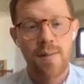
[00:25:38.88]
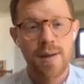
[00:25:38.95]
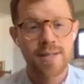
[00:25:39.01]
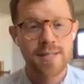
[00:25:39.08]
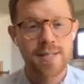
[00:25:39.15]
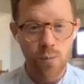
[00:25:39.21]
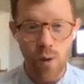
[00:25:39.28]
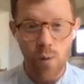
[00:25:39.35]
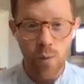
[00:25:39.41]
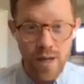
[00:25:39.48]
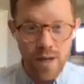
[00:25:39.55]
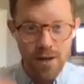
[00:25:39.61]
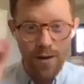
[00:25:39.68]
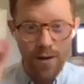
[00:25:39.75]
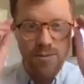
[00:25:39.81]
And so
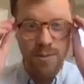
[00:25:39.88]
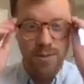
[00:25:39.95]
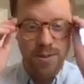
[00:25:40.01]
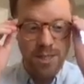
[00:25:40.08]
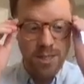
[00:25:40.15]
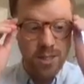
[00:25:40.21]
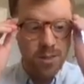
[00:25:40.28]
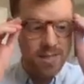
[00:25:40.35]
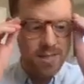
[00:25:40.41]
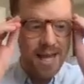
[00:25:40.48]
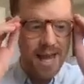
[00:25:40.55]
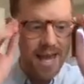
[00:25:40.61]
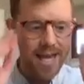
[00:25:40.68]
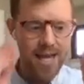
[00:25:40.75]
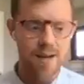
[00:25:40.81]
what we encourage people to do
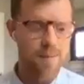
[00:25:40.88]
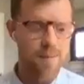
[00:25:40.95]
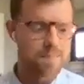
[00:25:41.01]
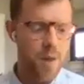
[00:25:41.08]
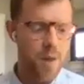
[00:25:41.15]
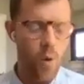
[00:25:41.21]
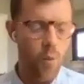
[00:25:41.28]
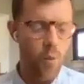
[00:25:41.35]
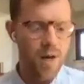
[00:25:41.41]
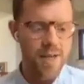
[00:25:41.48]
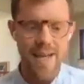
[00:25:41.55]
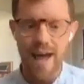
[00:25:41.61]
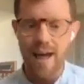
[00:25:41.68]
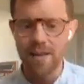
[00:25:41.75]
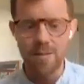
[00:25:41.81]
is take a
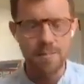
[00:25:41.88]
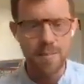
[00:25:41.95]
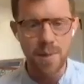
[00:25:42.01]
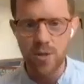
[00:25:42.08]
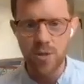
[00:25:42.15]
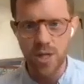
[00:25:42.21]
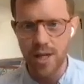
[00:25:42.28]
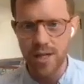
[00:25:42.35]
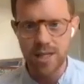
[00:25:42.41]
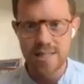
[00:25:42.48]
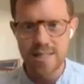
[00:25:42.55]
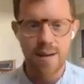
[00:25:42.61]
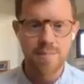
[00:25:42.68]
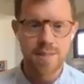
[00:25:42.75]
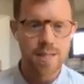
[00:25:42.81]
1 gallon milk
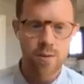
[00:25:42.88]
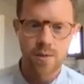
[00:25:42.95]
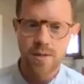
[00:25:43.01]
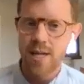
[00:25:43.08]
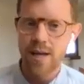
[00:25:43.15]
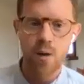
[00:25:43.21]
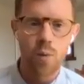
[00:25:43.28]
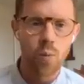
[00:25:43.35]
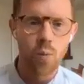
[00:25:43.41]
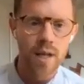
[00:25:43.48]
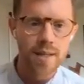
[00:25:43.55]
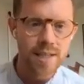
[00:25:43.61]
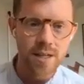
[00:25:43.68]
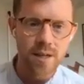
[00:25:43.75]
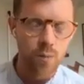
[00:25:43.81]
jug that's empty, or take a
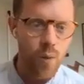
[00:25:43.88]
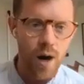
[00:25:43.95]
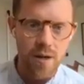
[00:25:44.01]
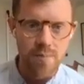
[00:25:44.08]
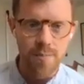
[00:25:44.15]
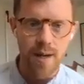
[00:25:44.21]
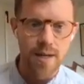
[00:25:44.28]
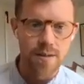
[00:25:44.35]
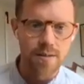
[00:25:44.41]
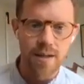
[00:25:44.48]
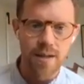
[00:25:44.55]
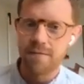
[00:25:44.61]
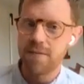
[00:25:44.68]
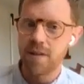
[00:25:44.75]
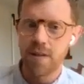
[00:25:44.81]
1 liter water
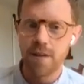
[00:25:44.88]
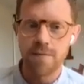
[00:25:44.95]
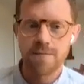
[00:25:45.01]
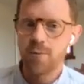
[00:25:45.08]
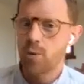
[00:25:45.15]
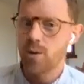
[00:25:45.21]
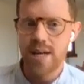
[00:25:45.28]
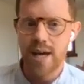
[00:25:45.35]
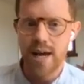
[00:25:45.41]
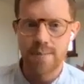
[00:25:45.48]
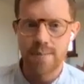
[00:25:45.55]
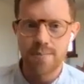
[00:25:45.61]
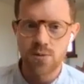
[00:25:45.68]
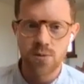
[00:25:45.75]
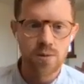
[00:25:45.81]
bottle and fill it 4
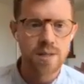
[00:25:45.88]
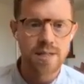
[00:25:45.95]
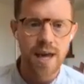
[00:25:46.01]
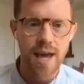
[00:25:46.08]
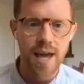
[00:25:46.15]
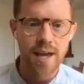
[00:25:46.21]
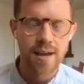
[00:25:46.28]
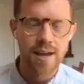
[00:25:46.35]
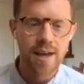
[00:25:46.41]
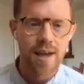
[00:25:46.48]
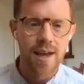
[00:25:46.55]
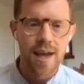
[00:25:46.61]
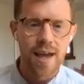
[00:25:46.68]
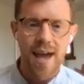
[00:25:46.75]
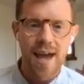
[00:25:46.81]
times through the day.
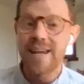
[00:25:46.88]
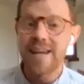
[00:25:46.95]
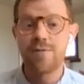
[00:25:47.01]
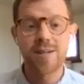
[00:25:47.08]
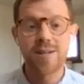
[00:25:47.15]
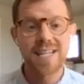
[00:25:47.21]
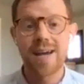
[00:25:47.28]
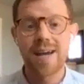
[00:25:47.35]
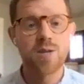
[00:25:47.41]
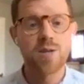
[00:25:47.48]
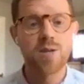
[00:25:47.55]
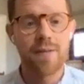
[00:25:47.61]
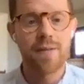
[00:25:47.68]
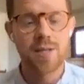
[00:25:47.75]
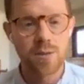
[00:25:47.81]
And every time you
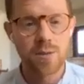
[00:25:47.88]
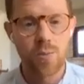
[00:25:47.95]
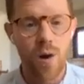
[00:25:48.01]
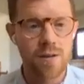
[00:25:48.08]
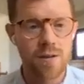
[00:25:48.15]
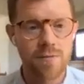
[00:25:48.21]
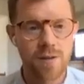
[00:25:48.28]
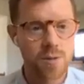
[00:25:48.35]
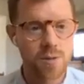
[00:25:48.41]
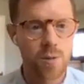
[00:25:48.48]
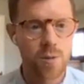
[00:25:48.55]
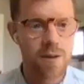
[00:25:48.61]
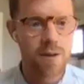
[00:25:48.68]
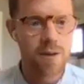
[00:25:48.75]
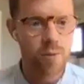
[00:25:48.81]
have to use water for a
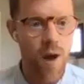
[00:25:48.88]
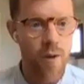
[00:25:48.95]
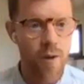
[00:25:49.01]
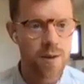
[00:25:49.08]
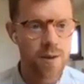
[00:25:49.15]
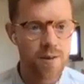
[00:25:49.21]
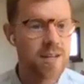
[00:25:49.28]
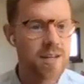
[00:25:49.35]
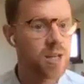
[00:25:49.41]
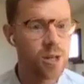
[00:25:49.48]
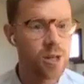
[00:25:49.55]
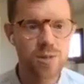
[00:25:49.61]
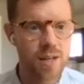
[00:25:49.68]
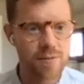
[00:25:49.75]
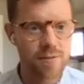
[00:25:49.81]
24-hour
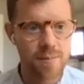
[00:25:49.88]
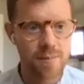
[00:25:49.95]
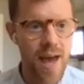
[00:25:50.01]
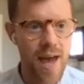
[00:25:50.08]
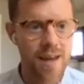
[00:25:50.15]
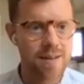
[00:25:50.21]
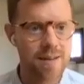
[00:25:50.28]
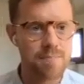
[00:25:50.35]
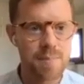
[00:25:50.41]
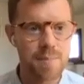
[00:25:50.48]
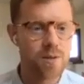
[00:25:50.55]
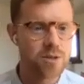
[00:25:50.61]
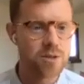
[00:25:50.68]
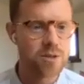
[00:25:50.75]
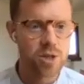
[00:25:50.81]
period, use it from that
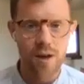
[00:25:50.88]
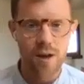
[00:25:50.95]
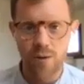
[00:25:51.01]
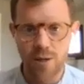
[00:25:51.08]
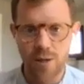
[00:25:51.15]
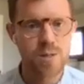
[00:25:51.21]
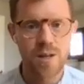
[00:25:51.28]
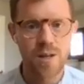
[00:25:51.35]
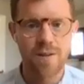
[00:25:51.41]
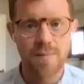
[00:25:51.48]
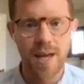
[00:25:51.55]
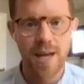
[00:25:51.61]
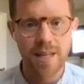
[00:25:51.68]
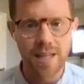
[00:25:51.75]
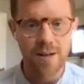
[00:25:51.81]
milk jug or
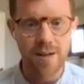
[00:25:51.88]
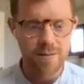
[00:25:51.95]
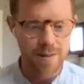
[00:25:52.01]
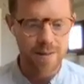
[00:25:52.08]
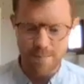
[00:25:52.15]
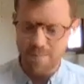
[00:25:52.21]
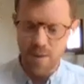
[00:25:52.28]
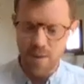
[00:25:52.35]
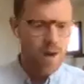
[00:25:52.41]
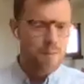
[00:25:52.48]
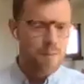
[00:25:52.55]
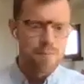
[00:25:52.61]
use it from that liter.